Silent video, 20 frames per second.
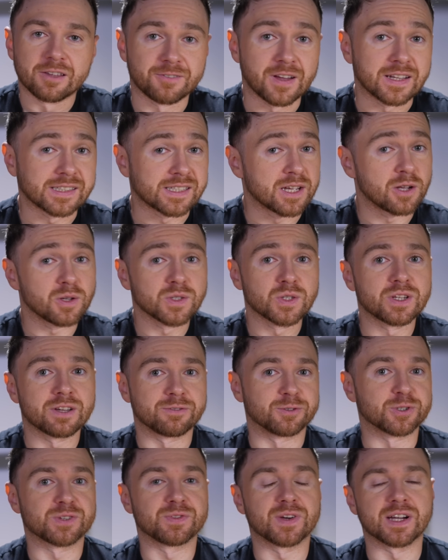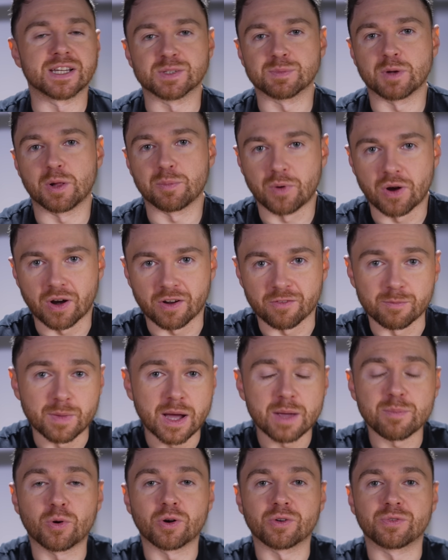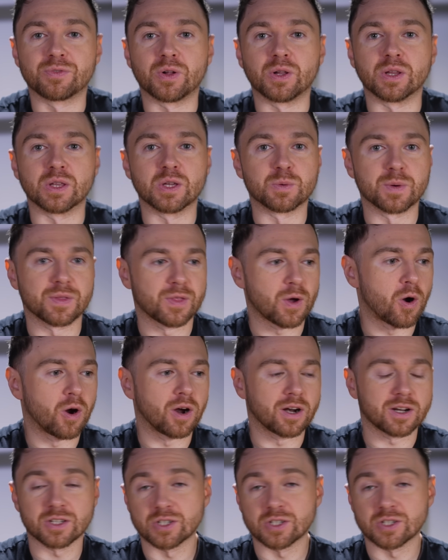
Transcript: In fact, I also diversify a small part of my portfolio with art,